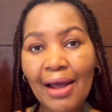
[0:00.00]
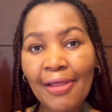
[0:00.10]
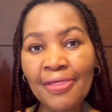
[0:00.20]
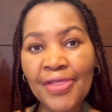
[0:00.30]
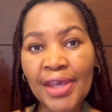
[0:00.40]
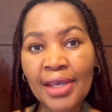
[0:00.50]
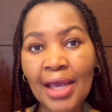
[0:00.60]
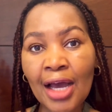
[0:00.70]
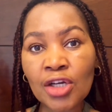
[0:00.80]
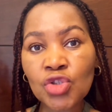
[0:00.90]
they
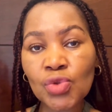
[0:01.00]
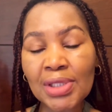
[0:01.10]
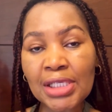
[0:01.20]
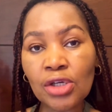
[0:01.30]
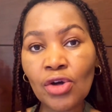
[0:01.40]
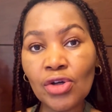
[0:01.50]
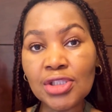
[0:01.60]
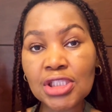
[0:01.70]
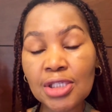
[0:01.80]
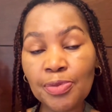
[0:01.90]
actually
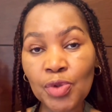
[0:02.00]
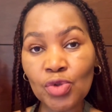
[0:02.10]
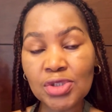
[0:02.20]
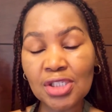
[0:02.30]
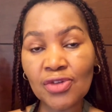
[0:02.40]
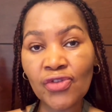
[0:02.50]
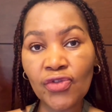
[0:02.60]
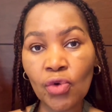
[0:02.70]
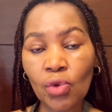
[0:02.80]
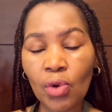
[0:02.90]
contributed
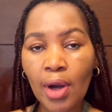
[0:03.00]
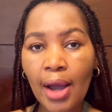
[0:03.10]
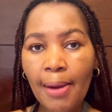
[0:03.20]
for